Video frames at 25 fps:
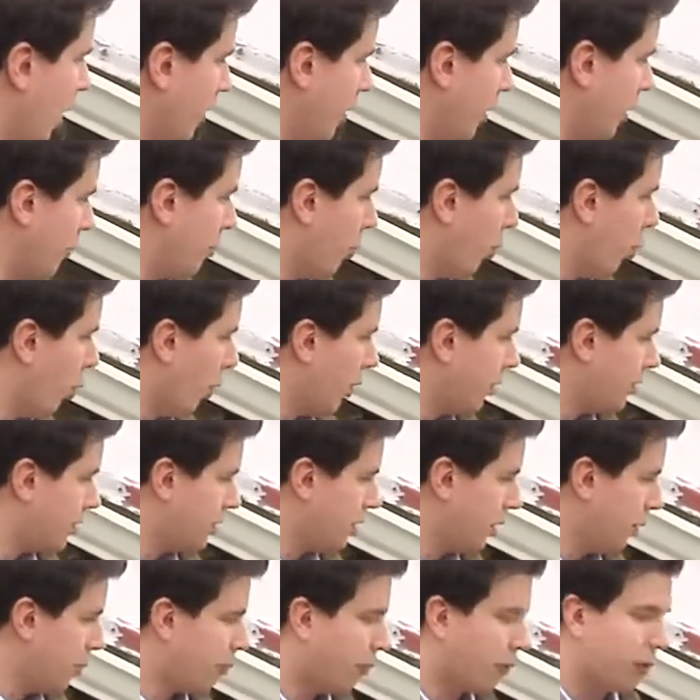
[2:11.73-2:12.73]
on the
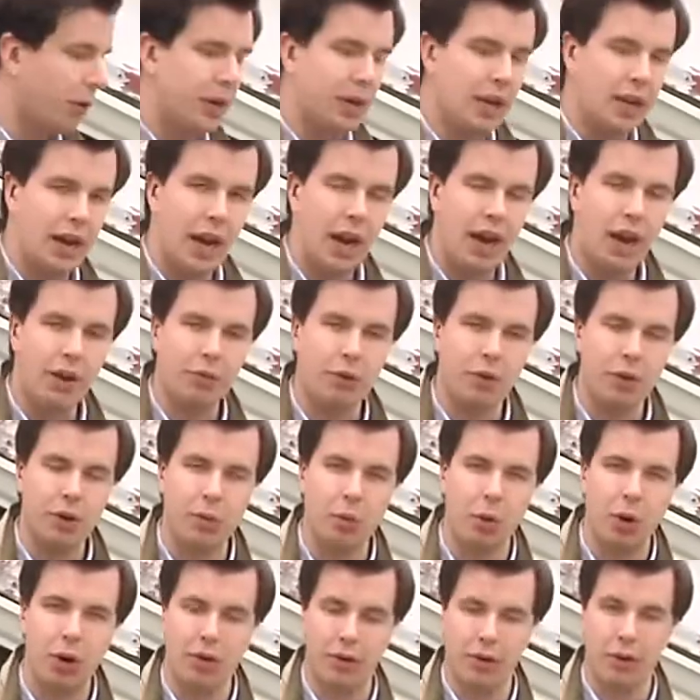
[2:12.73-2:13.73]
porch, debris
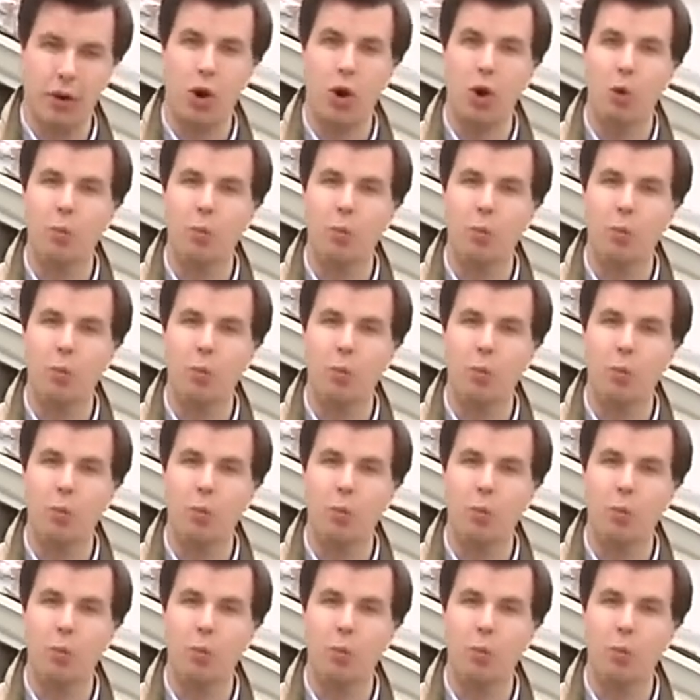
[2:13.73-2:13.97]
everywhere. The